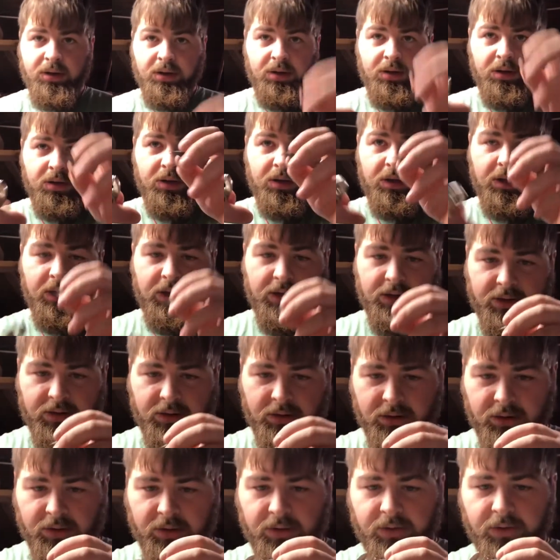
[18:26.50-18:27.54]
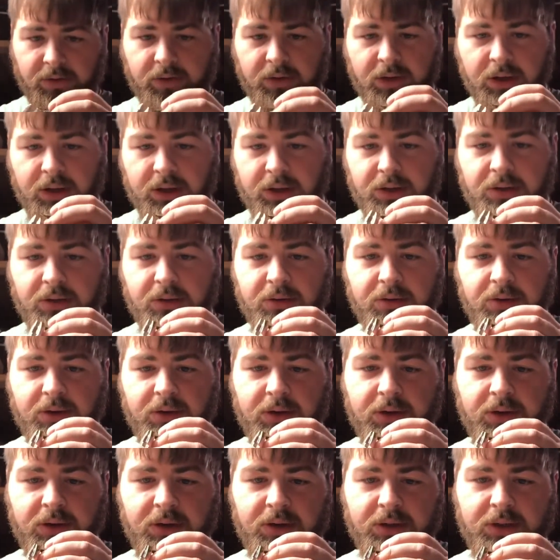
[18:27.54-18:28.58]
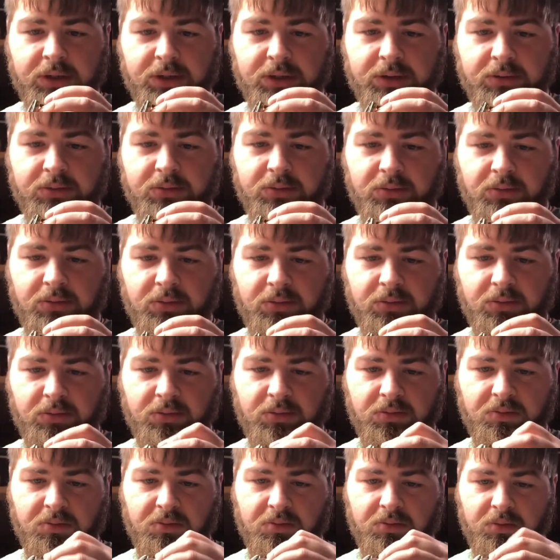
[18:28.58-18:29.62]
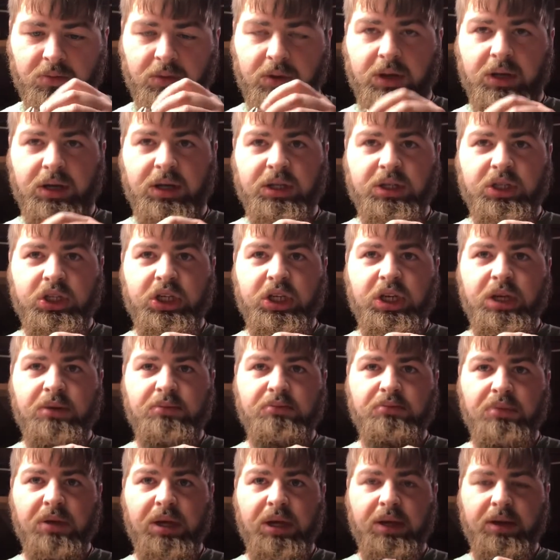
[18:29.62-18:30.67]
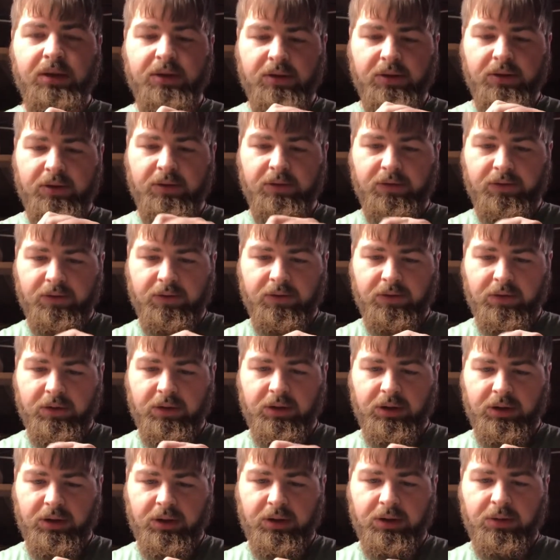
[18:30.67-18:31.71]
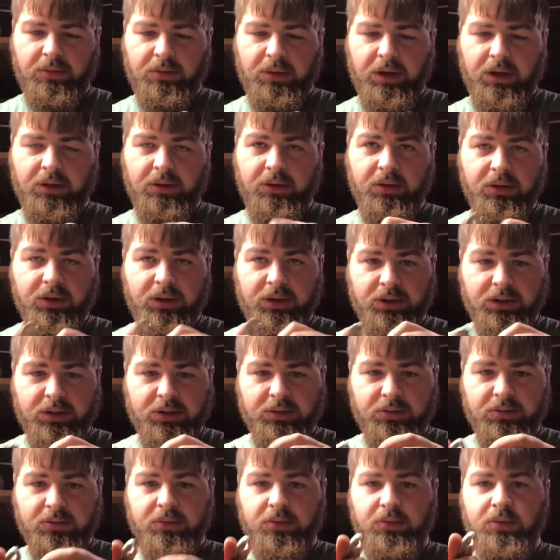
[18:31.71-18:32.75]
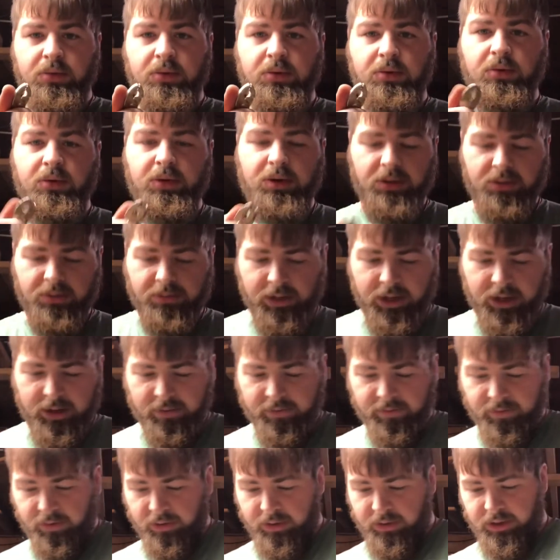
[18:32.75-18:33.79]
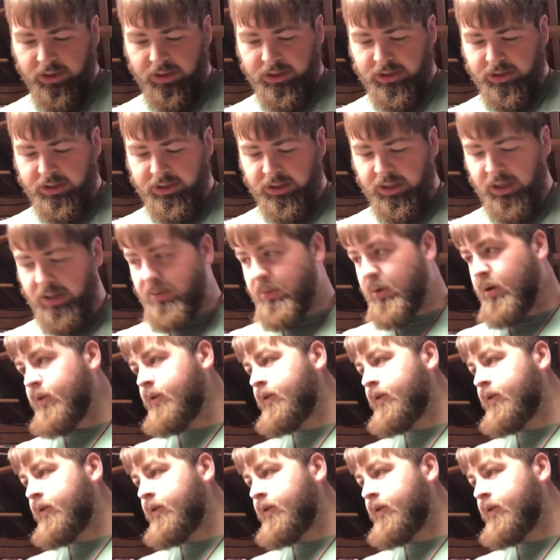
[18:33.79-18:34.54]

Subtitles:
the end off. How you do it is you just, like a cheap piece of metal, you just wiggle it back and forth. That just came off